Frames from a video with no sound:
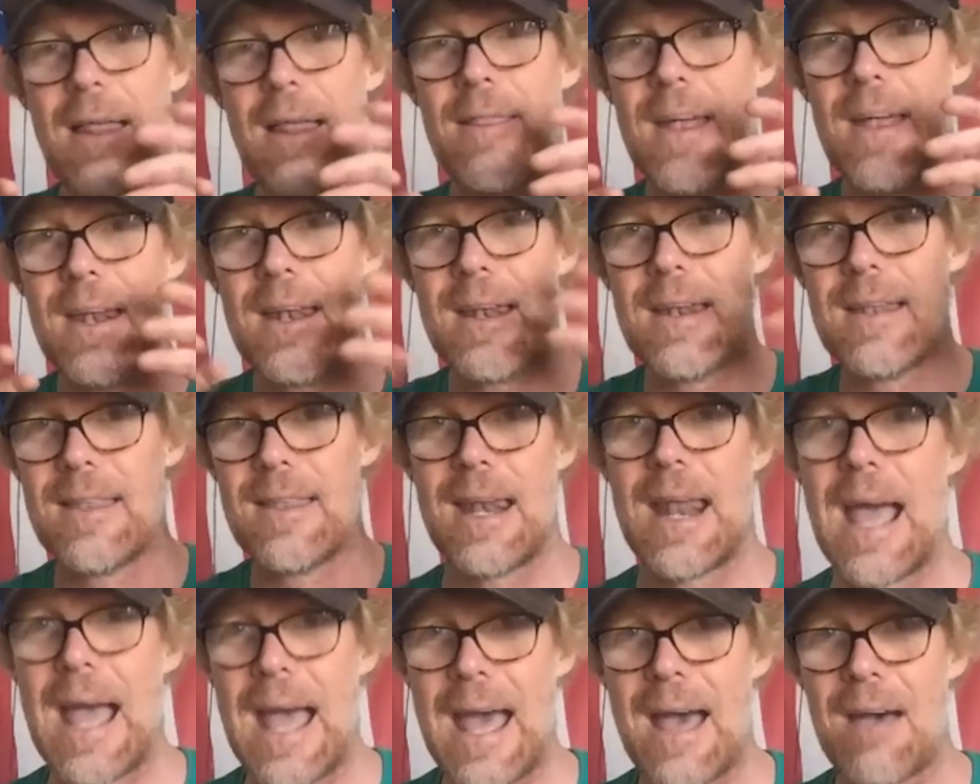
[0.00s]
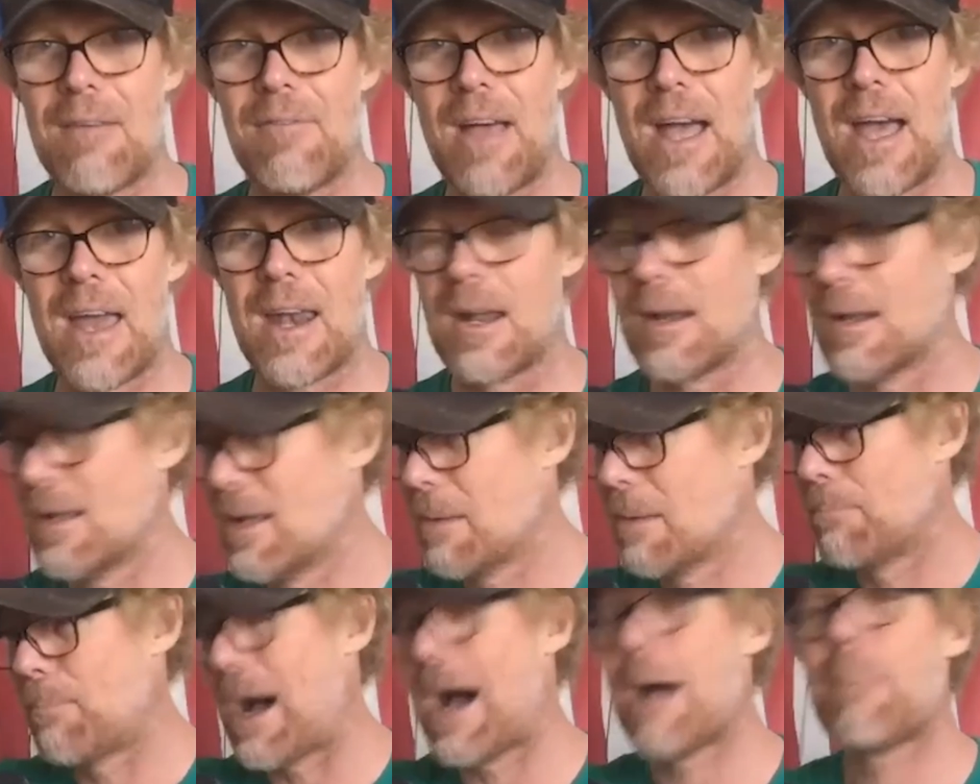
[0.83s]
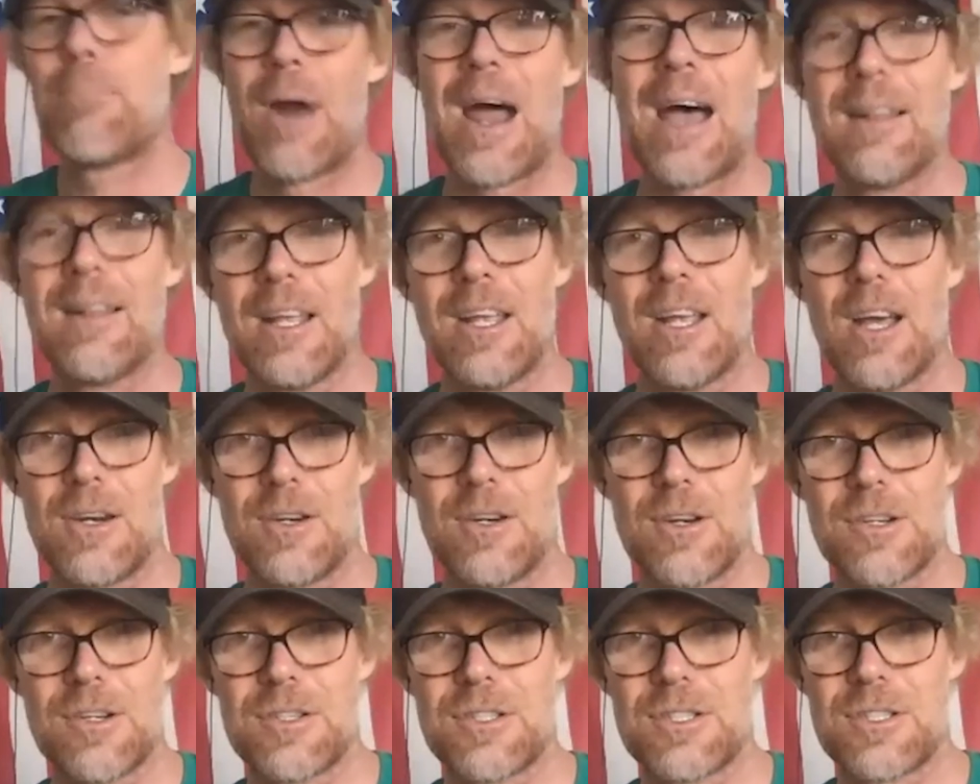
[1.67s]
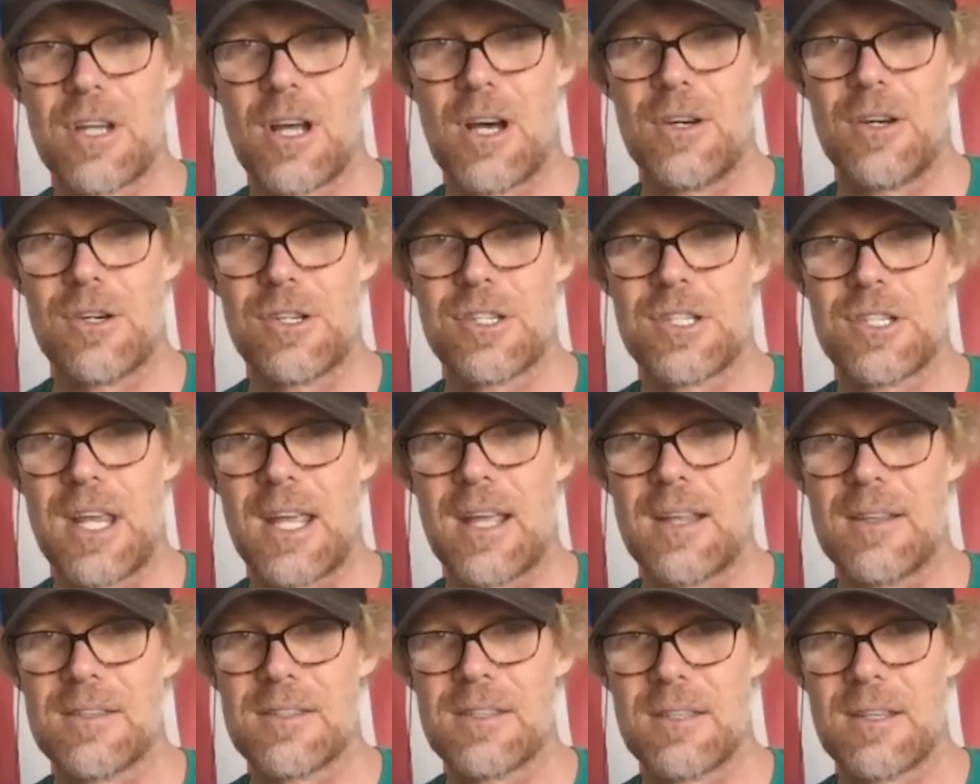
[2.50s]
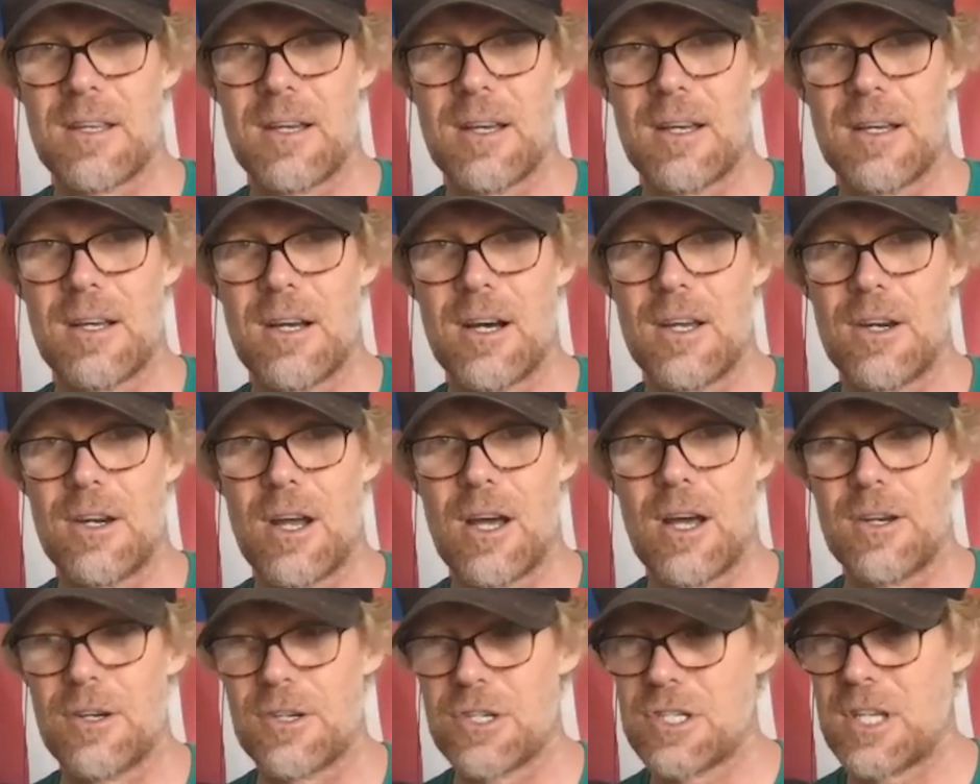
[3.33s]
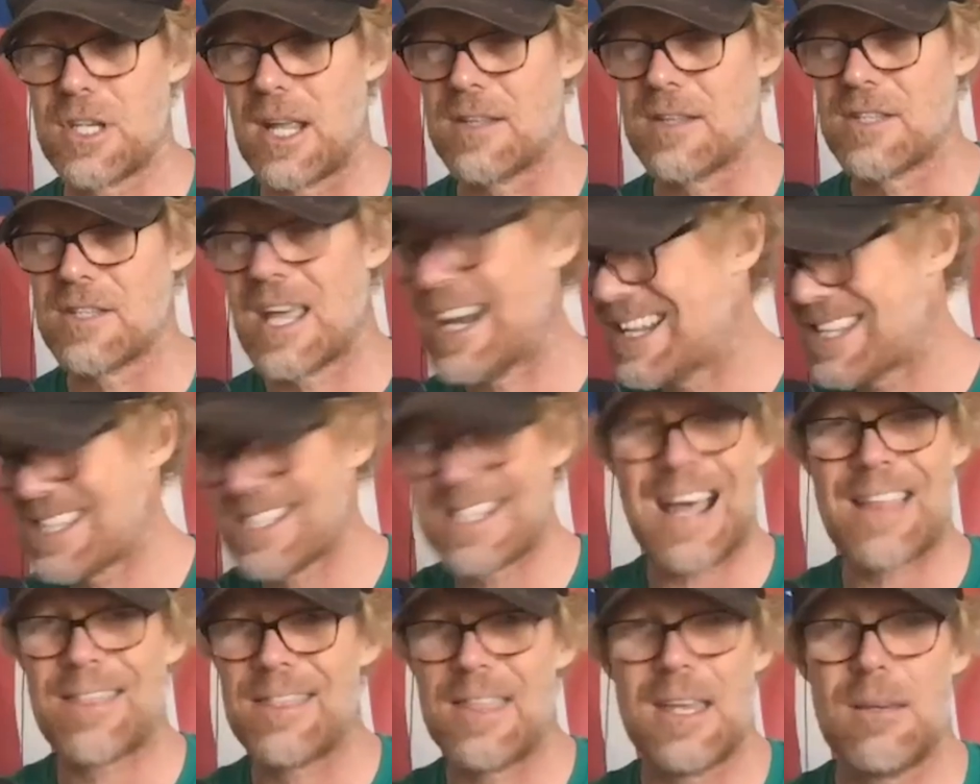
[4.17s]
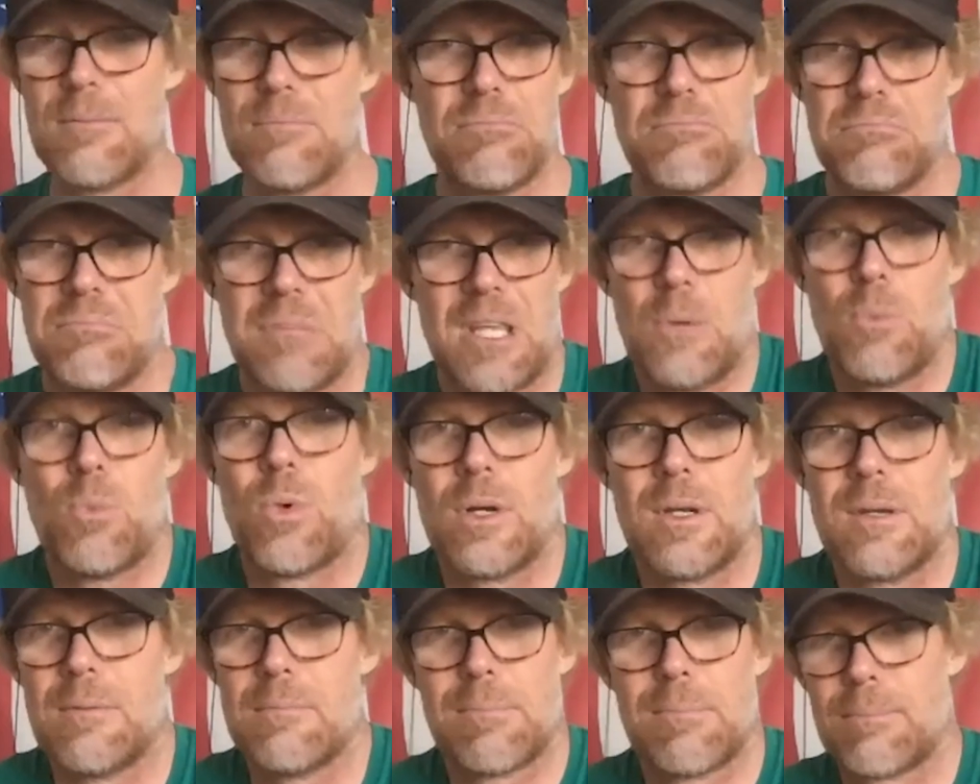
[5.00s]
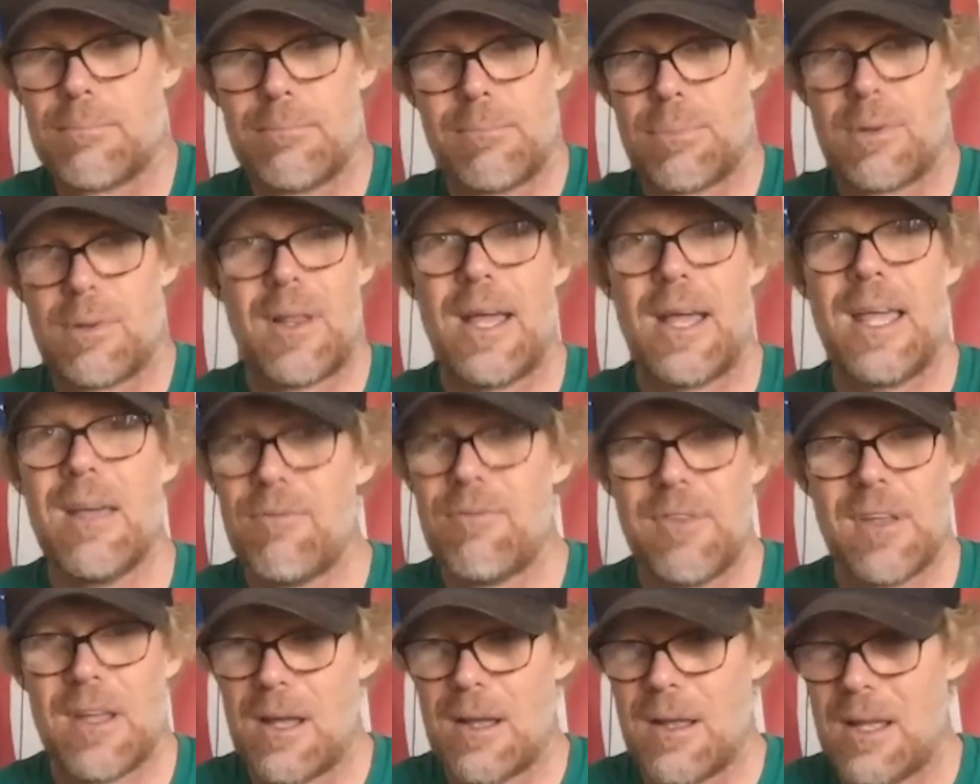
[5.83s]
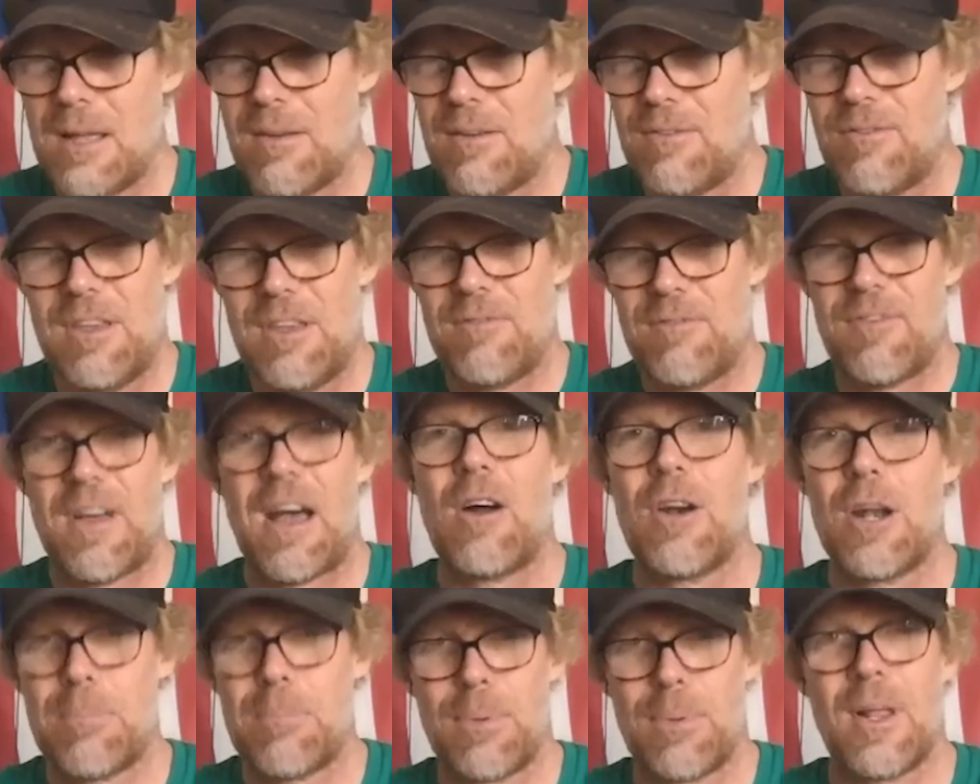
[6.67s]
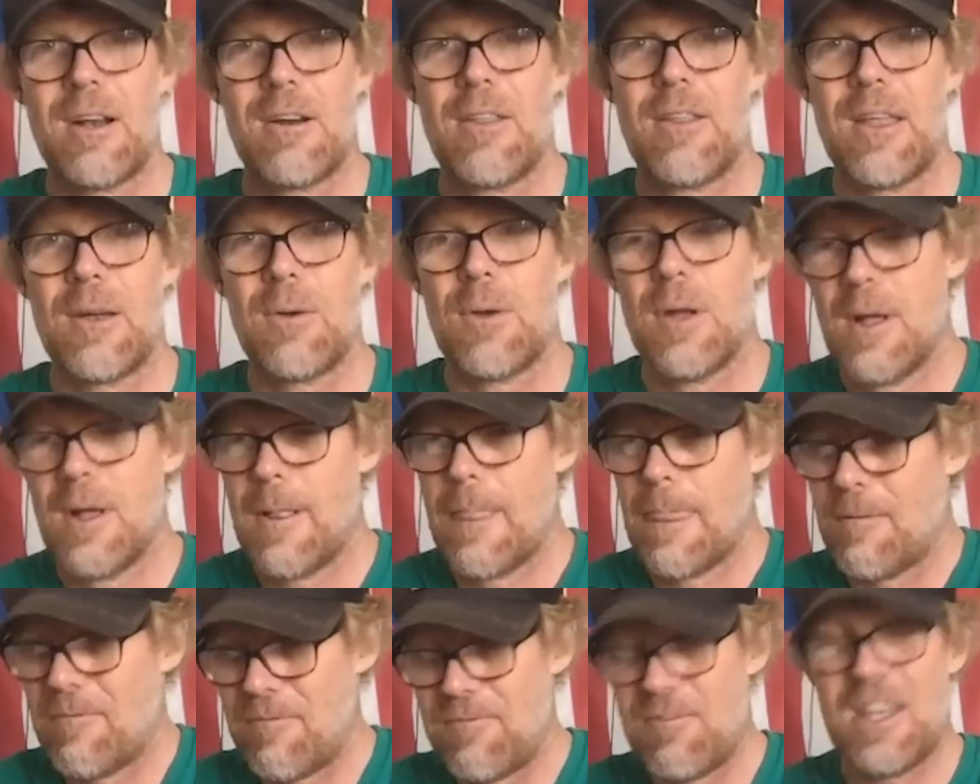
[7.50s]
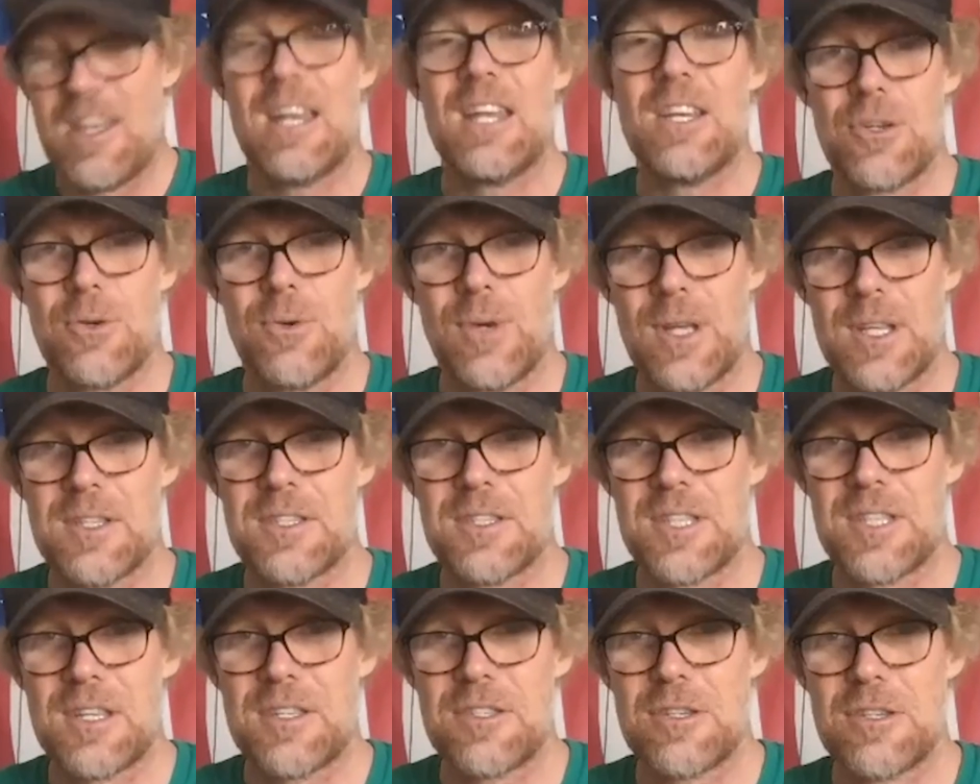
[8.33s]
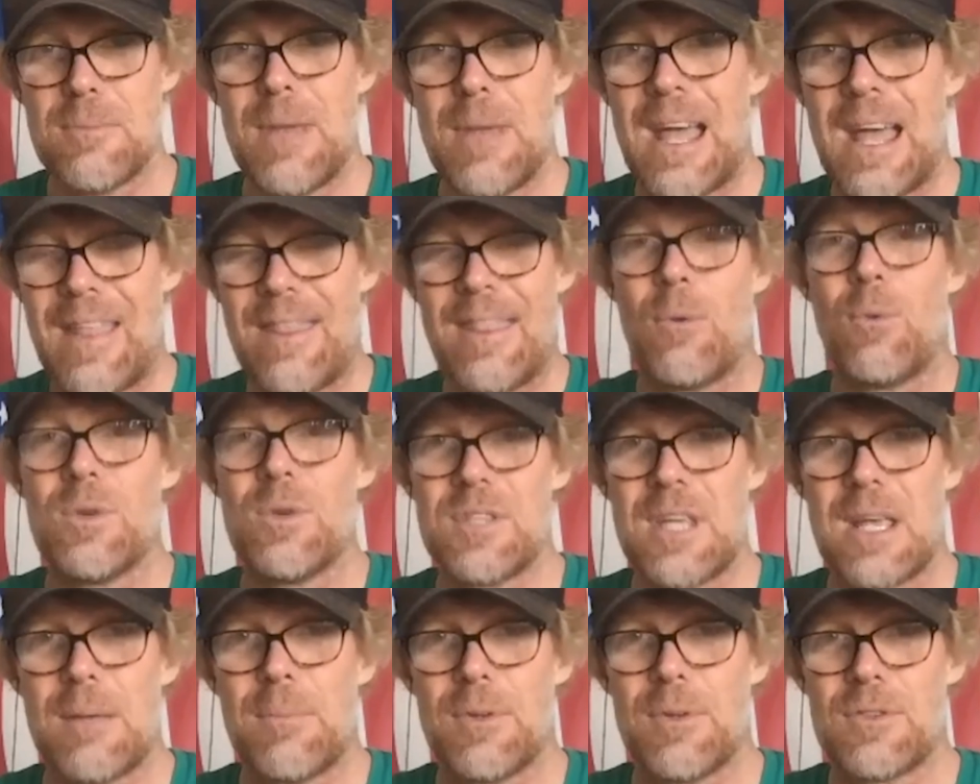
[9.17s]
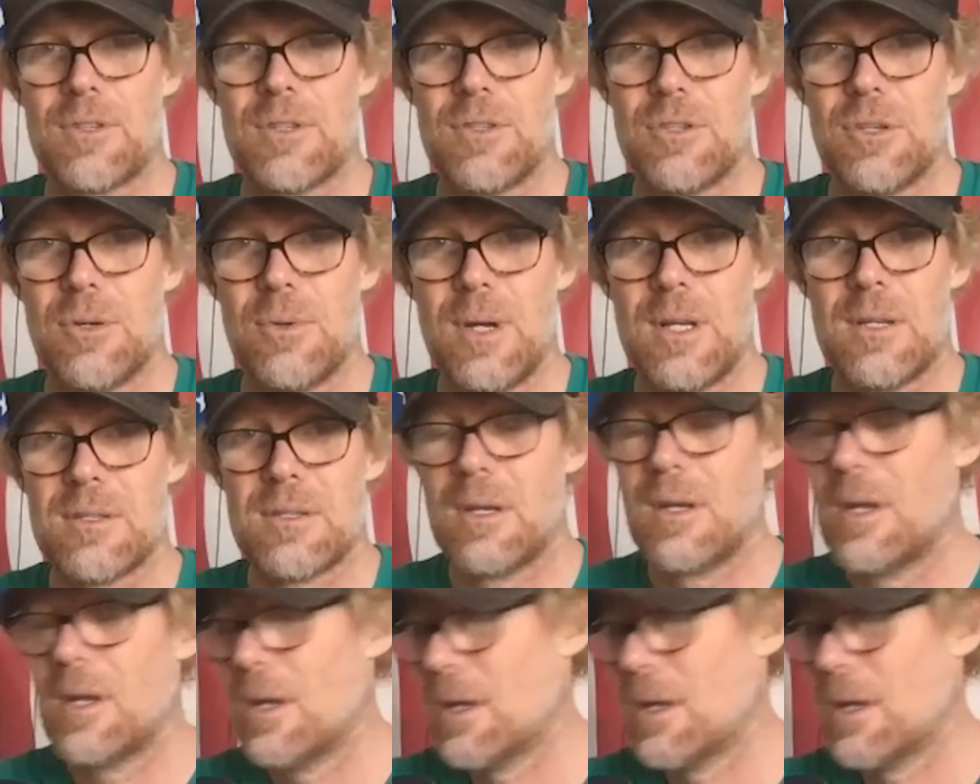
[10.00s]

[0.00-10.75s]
then have at it. Bob Bradley understands that. And it's not that he wouldn't play if he found a player that fit into his system and that was able to do it.